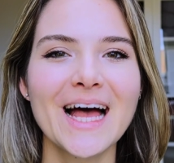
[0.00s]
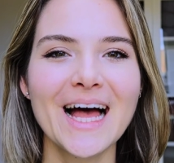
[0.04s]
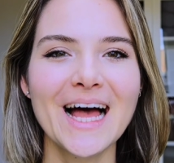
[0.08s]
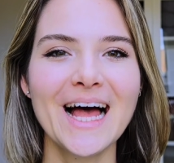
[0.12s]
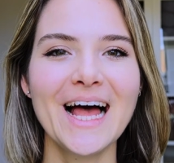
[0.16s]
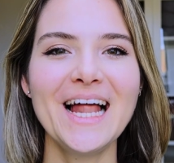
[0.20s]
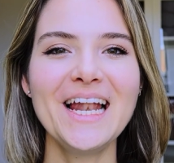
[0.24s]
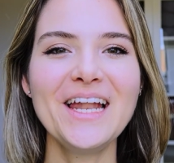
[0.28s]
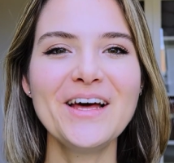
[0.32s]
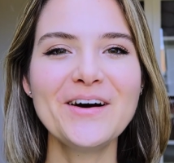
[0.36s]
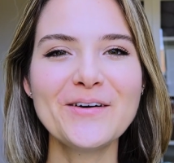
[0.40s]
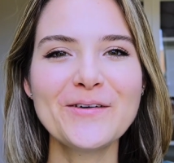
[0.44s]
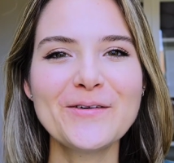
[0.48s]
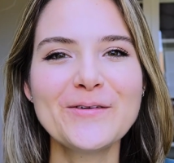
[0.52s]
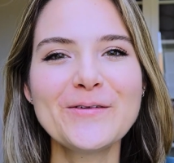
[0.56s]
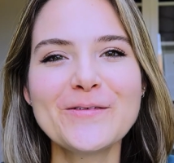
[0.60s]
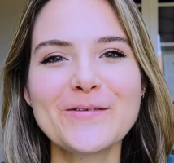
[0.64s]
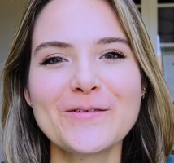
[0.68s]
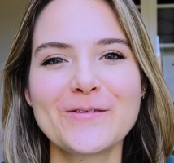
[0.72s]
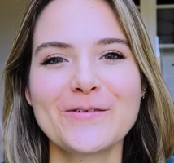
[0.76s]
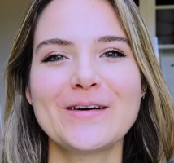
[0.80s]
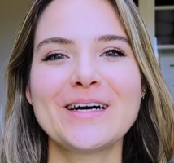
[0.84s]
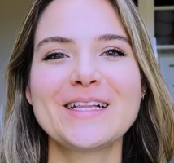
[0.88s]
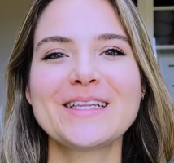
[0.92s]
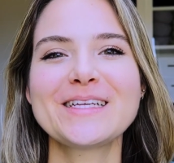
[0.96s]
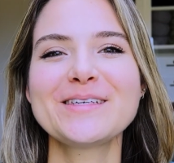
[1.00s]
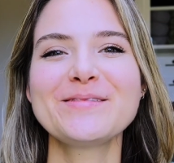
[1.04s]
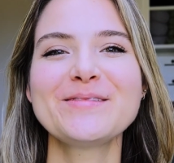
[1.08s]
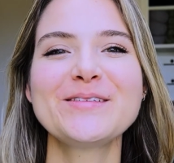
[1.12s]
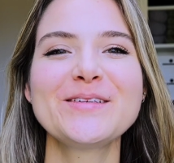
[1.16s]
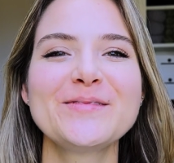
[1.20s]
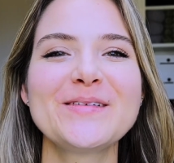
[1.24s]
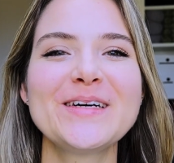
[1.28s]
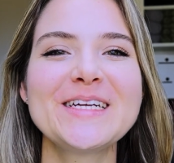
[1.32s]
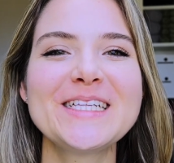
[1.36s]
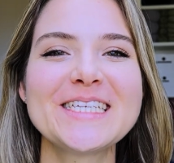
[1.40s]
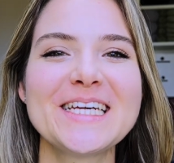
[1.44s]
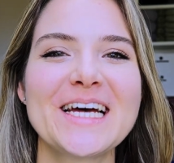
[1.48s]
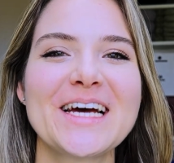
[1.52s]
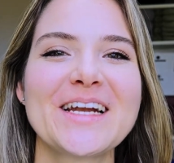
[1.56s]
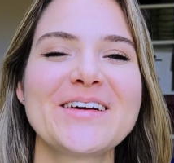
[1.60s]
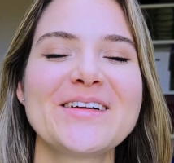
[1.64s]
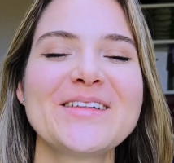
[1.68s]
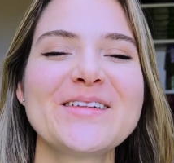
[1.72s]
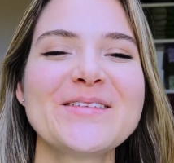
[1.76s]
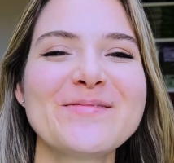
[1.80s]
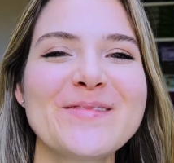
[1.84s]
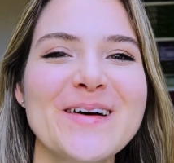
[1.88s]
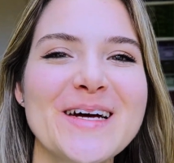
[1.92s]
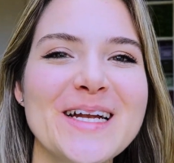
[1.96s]
Hello, welcome to my
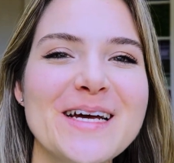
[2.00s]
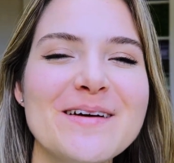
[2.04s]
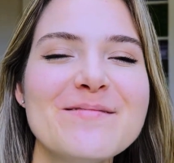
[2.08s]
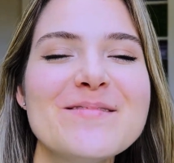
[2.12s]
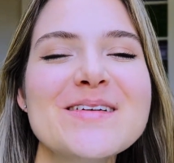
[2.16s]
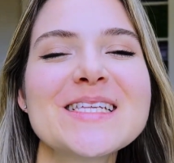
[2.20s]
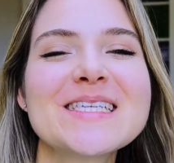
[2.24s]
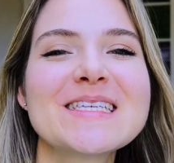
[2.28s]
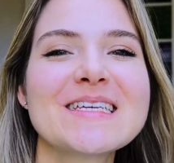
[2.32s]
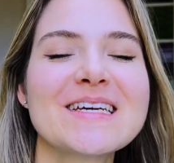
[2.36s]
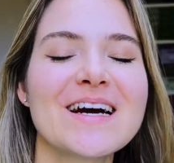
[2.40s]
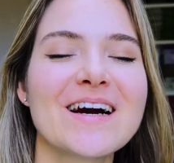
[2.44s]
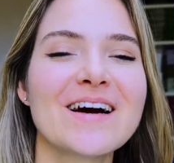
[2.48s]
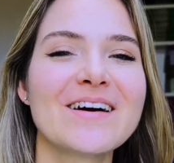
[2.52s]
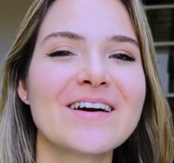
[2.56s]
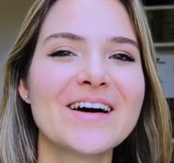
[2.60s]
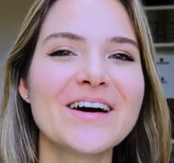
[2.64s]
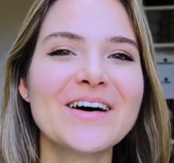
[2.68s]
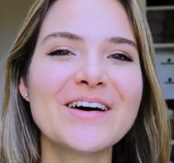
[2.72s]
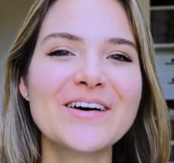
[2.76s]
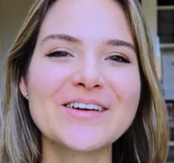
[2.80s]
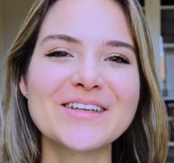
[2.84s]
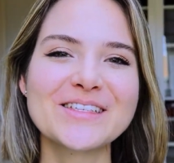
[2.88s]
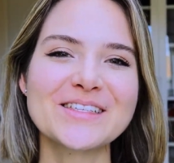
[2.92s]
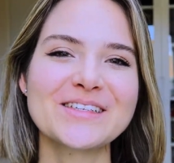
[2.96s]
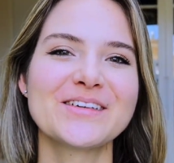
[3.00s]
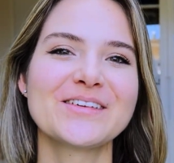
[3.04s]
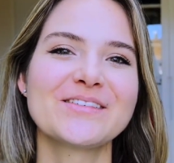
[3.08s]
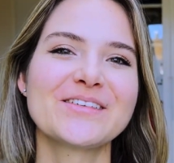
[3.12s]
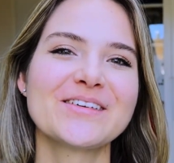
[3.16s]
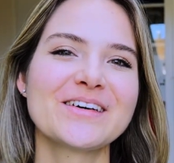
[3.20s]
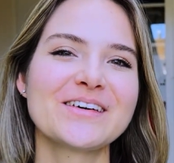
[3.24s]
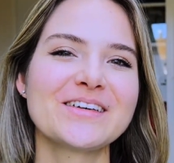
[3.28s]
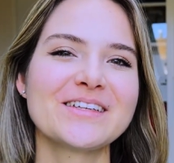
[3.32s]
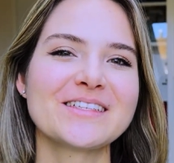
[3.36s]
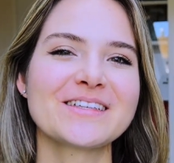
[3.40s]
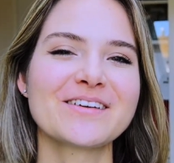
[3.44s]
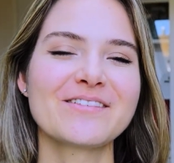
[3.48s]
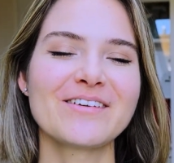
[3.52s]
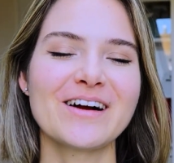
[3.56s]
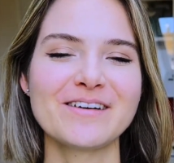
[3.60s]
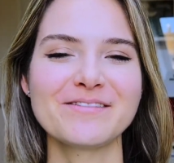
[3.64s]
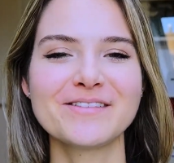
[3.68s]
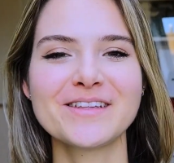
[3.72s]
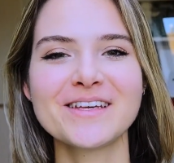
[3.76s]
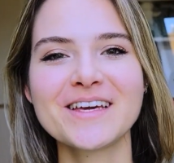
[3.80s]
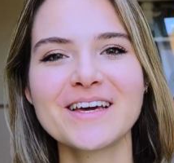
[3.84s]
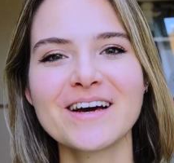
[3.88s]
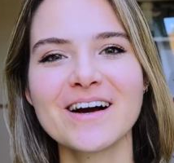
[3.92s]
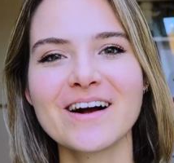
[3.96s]
channel. My name is Chiara, also known as
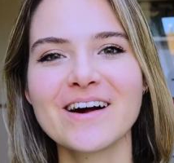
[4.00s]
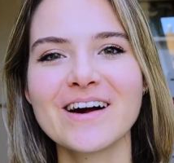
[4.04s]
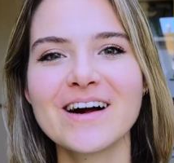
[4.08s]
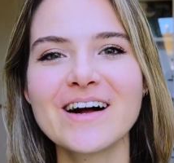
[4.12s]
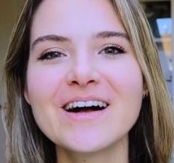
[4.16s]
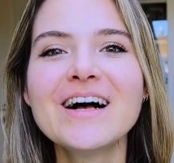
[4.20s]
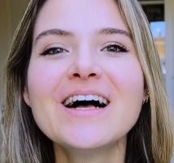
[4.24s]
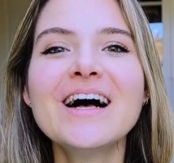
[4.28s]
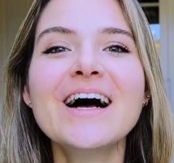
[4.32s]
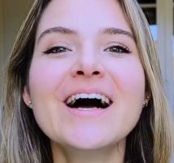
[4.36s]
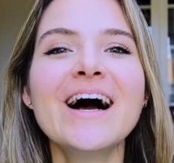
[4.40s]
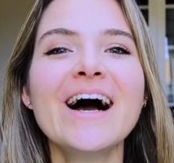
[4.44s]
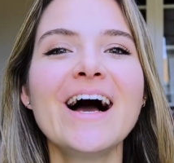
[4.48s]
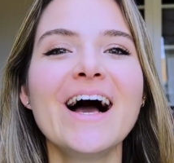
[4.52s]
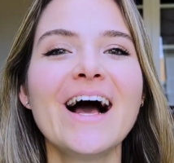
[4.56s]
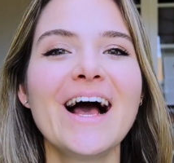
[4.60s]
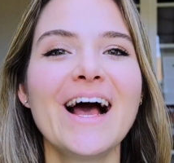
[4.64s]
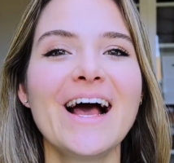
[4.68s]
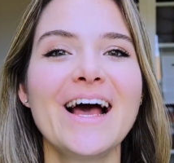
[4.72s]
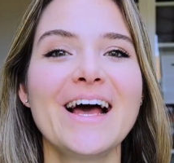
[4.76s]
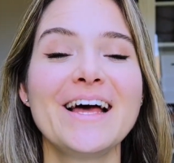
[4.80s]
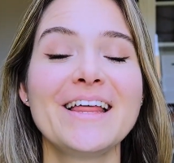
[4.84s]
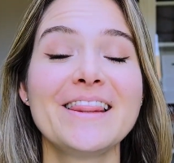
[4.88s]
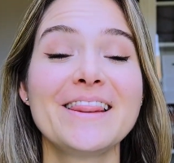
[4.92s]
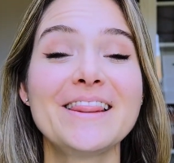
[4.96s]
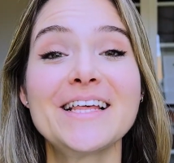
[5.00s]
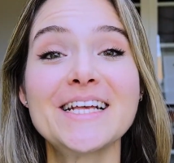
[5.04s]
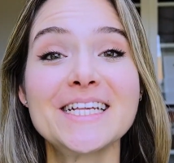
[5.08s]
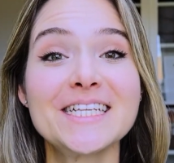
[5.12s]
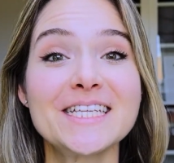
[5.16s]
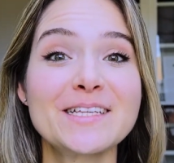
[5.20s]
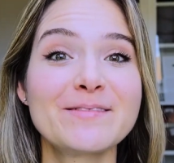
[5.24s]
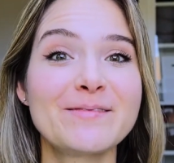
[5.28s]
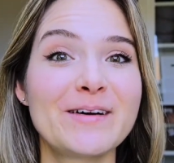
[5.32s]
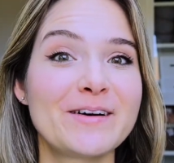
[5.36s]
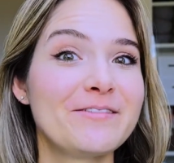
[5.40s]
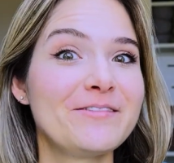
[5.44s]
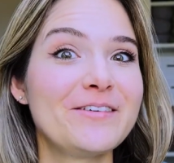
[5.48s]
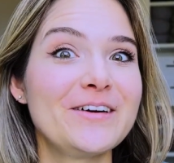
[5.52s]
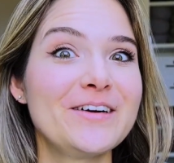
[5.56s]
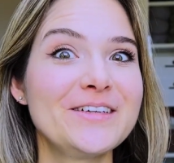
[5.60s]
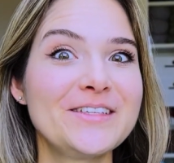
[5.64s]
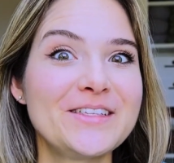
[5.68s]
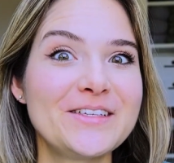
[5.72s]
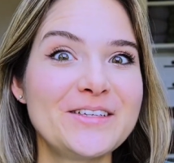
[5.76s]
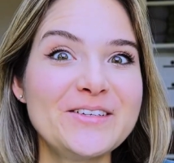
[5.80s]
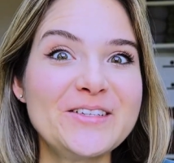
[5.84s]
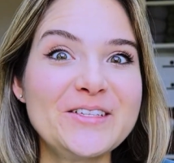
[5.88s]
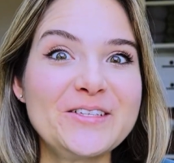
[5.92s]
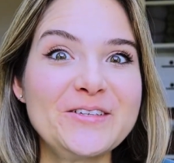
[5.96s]
CraftyChronicles, and this is my first
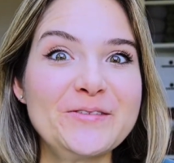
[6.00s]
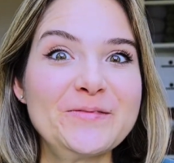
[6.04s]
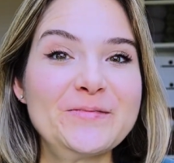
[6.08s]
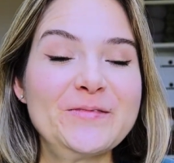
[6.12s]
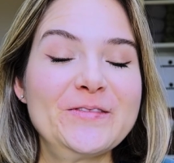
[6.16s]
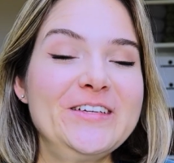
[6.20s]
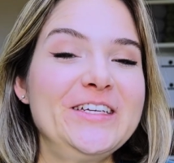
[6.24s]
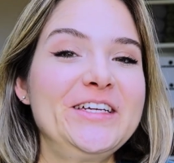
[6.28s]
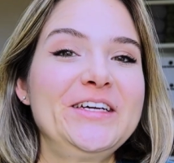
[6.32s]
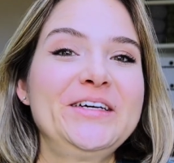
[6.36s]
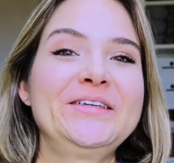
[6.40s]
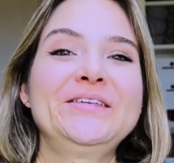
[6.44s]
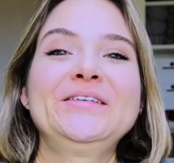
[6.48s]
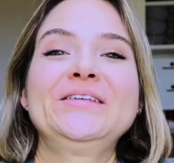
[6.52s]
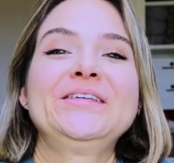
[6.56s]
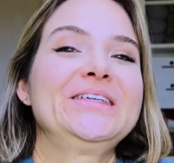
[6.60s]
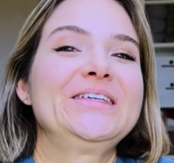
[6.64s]
YouTube video.